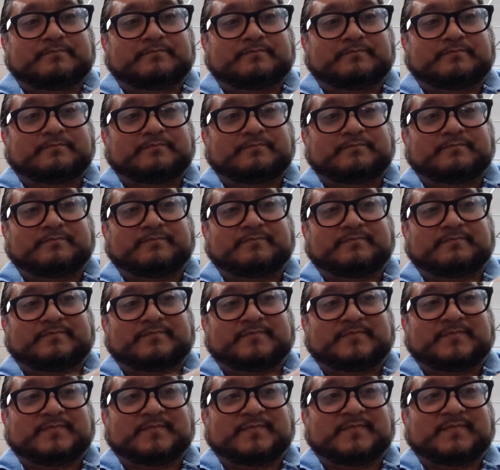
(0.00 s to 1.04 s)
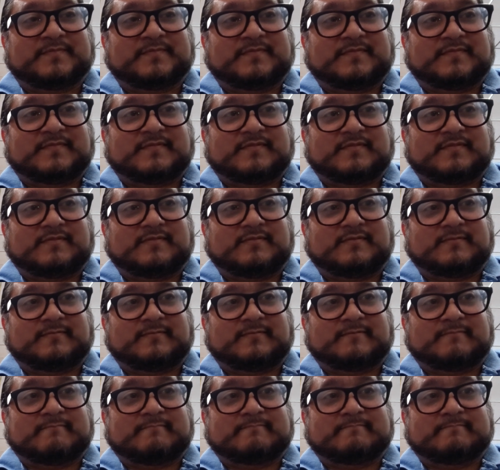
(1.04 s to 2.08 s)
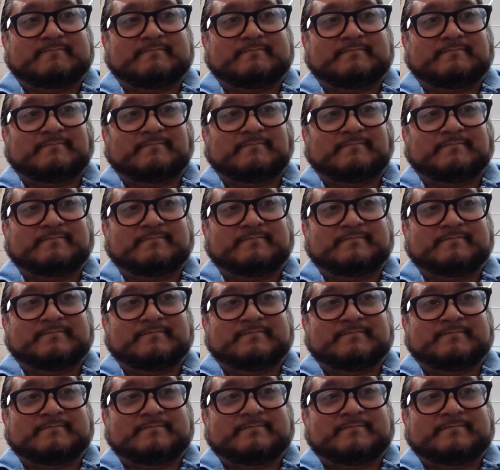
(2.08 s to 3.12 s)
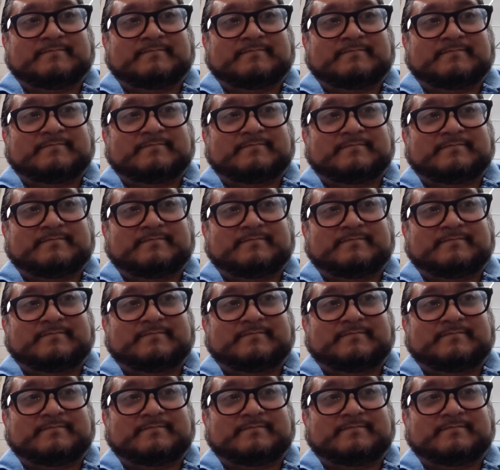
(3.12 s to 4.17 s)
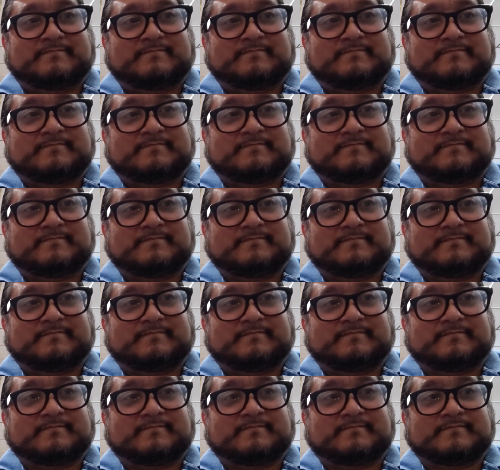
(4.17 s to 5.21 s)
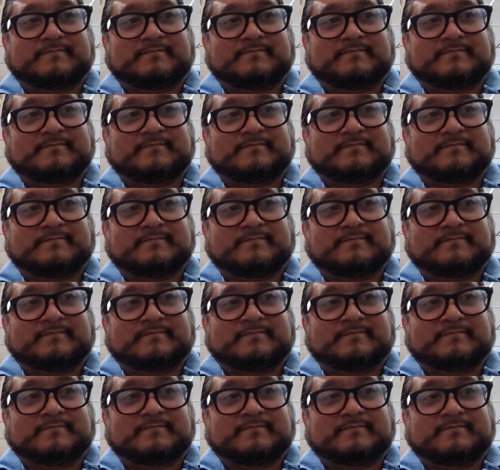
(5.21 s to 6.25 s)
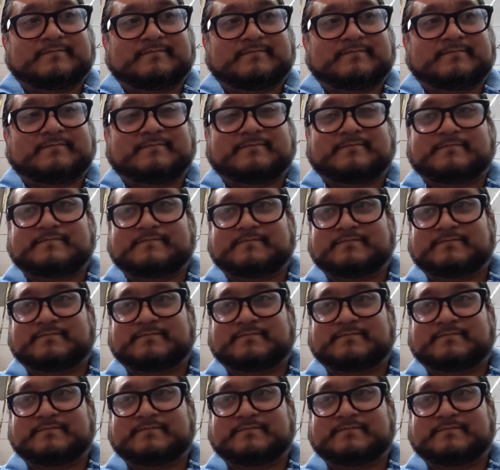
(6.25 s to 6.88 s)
[no speech]